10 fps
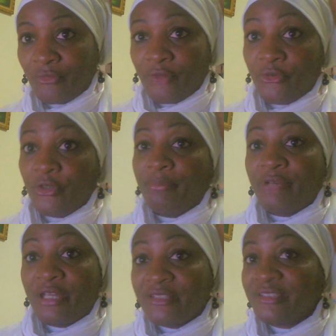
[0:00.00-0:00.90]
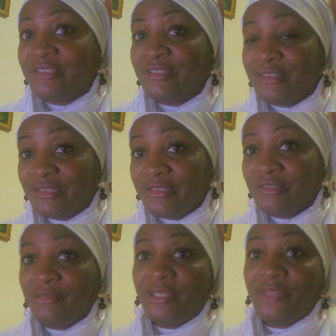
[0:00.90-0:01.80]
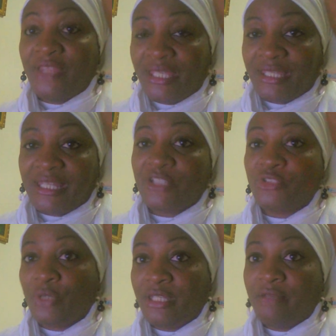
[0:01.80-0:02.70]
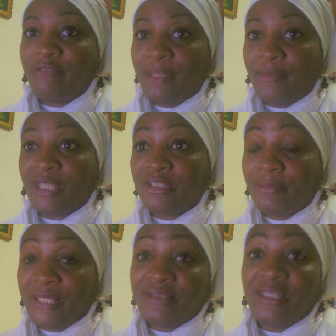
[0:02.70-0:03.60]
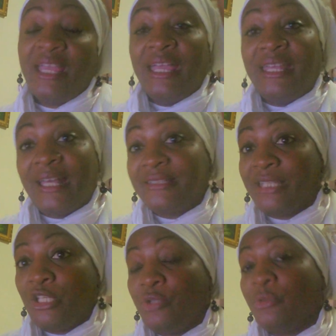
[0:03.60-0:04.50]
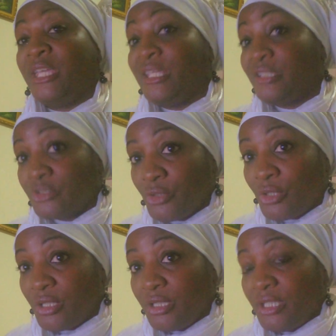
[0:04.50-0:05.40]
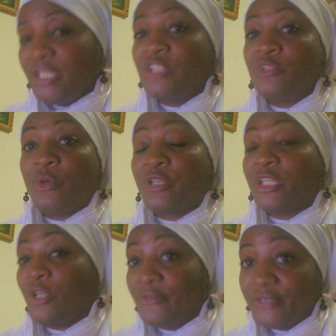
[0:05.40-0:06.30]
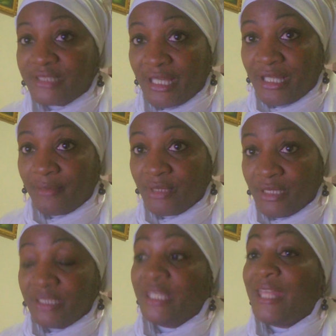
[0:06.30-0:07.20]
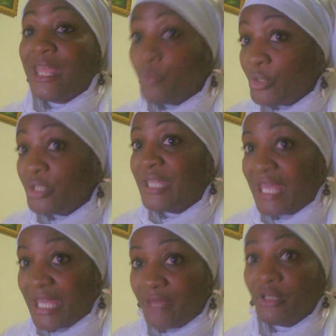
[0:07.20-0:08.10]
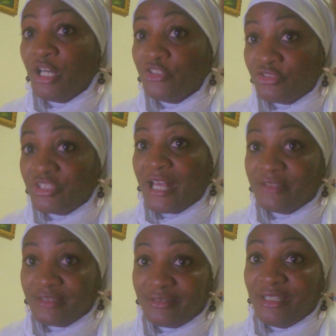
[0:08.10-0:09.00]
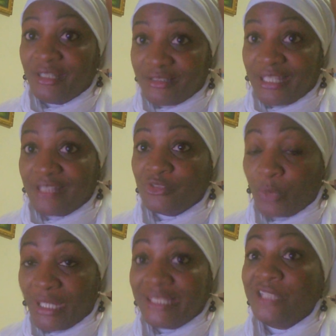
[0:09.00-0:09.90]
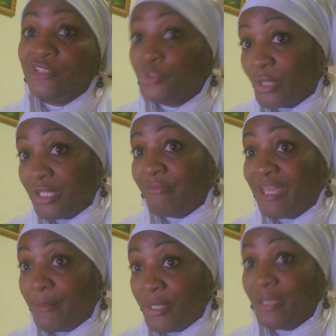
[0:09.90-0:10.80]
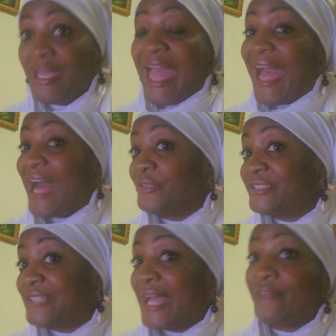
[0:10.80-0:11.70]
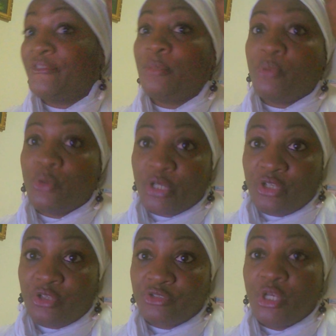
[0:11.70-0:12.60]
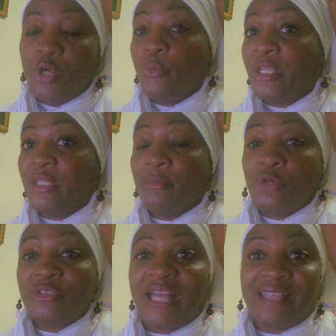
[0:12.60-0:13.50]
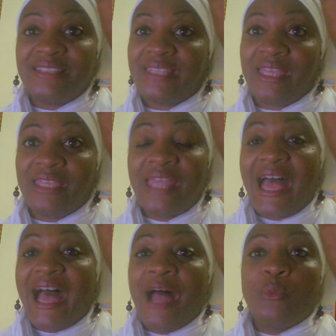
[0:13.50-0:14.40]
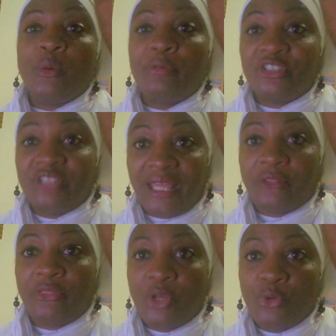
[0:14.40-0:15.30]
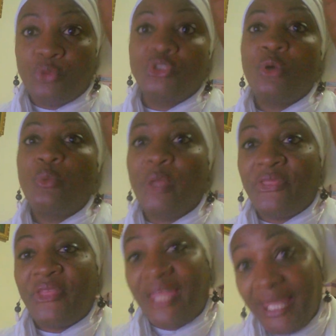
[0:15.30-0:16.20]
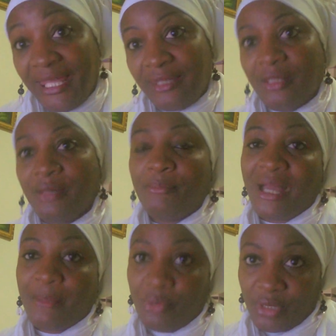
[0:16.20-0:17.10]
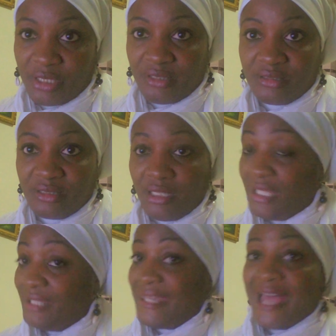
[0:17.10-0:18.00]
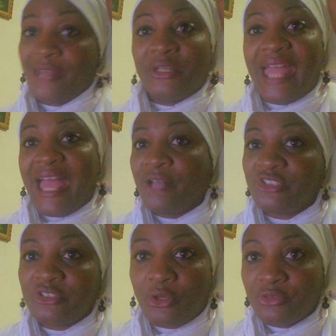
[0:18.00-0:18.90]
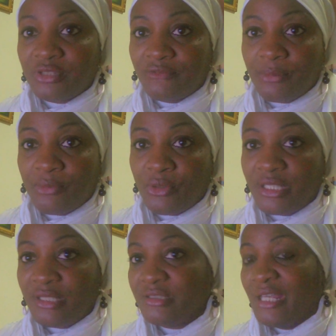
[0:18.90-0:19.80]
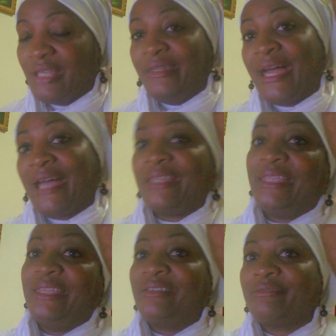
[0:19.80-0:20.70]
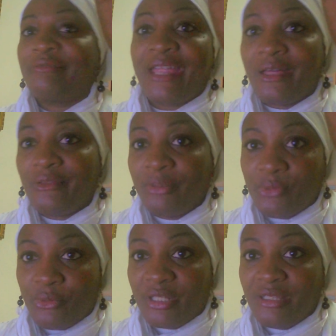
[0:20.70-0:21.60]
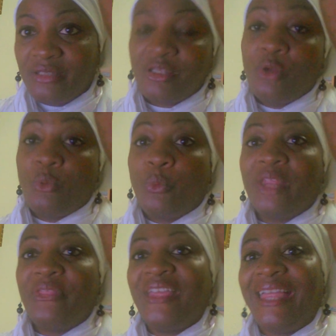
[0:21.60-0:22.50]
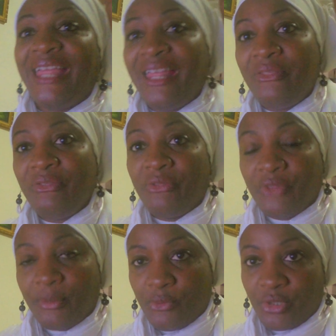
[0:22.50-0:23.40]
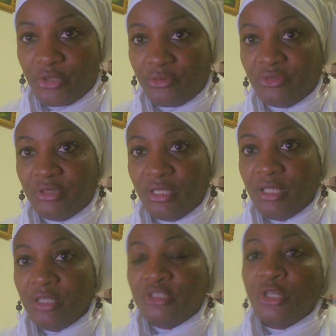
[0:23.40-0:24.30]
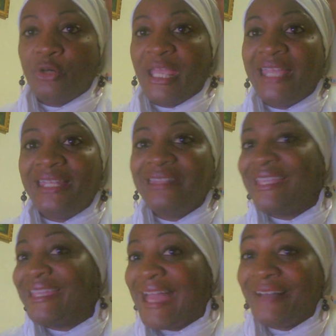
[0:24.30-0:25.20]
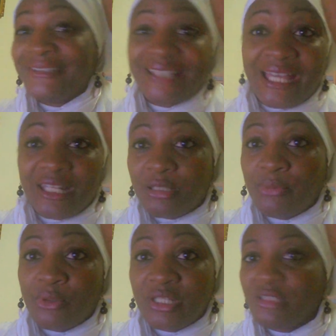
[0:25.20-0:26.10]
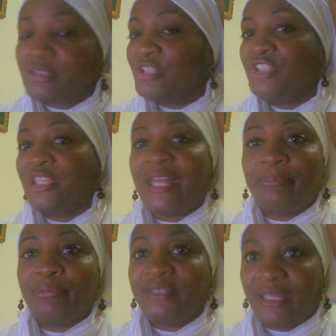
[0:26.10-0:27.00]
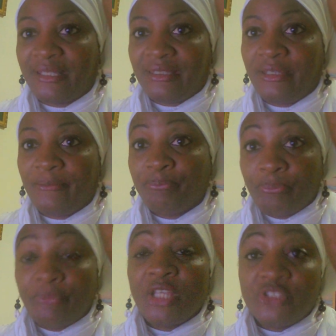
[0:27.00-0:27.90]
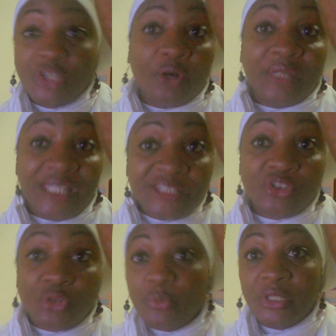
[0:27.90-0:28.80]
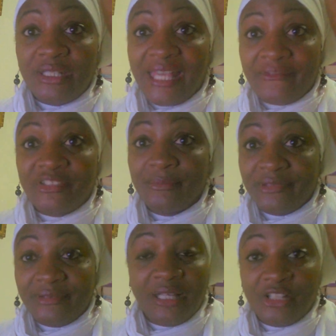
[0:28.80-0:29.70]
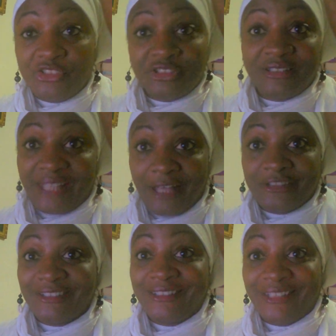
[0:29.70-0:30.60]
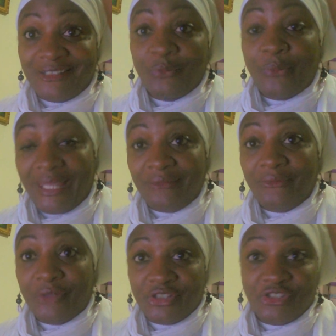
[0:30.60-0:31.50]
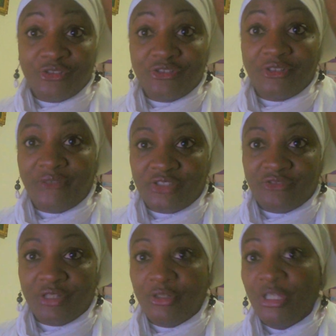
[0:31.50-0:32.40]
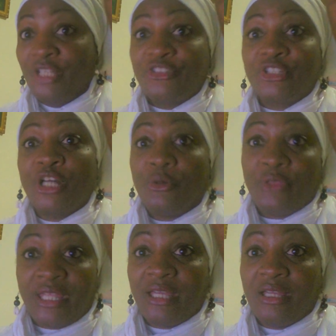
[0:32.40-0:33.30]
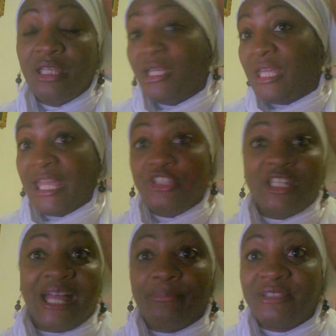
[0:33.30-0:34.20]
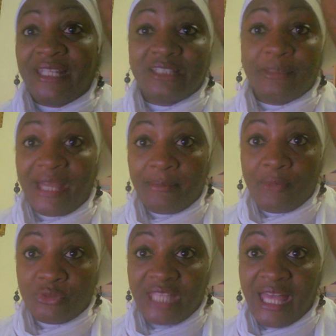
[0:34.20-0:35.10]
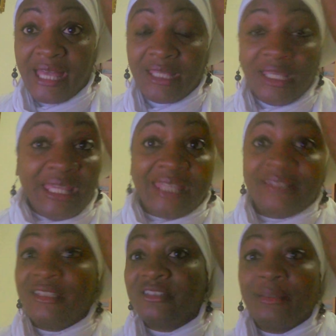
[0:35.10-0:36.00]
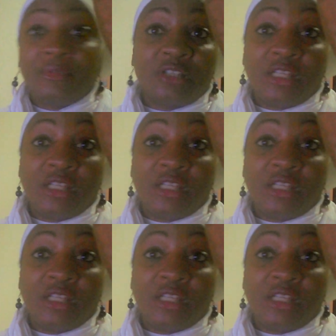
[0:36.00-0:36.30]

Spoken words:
for brothers and sisters to be thinking that Saudi Arabia is the place. And I tell you, Esau is working overtime. Yeah, they would have 100,000 tents waiting in Saudi Arabia outside of the borders, where the Most High said, I will protect those within my borders. Not on the outskirts of the borders, not in and around the borders, within the borders. So anything outside of the borders, you're not protected. So Esau would have some hundreds of thousands of tents waiting for the children of Israel to go there, and you're not protected by the Most High. And then some